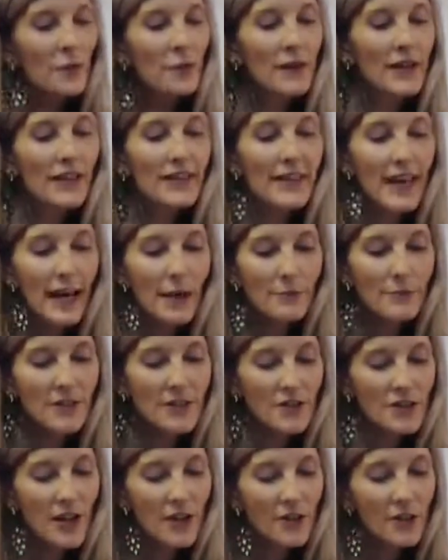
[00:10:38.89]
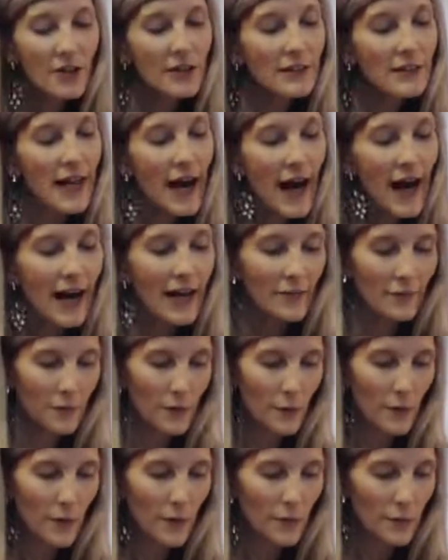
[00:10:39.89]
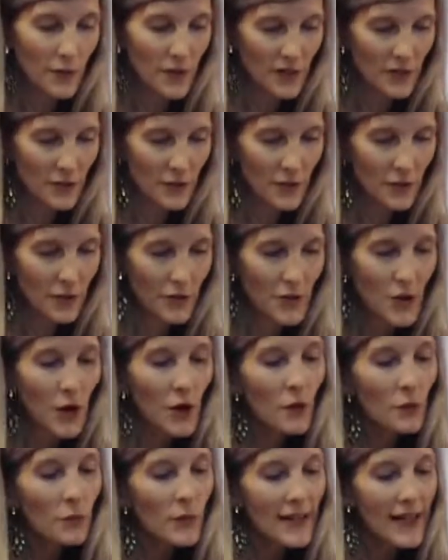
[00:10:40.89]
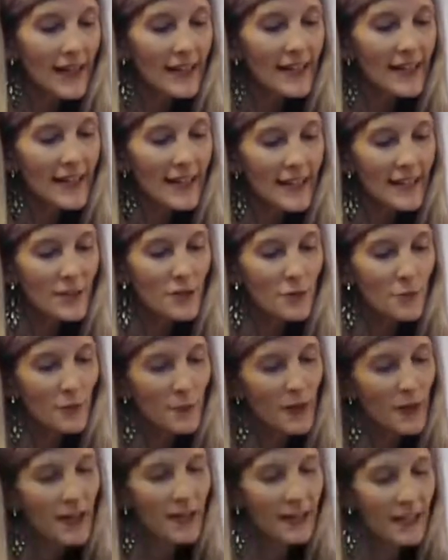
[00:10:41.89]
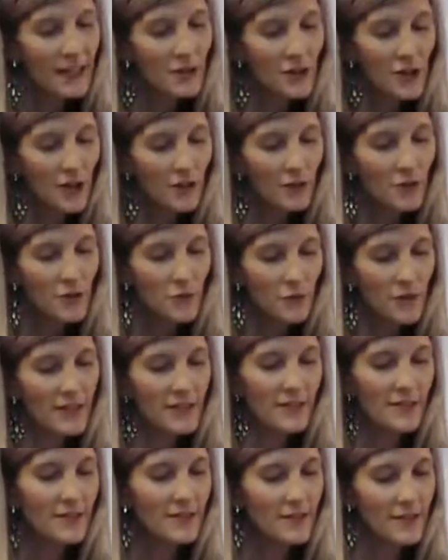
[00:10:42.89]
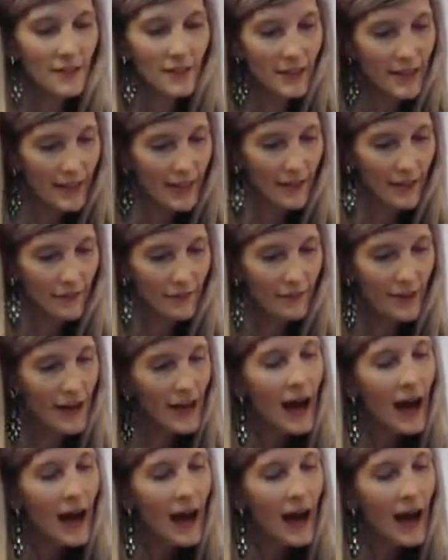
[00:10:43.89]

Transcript: We had kept each other alive when we were prisoners. We had each been each other's reasons to live.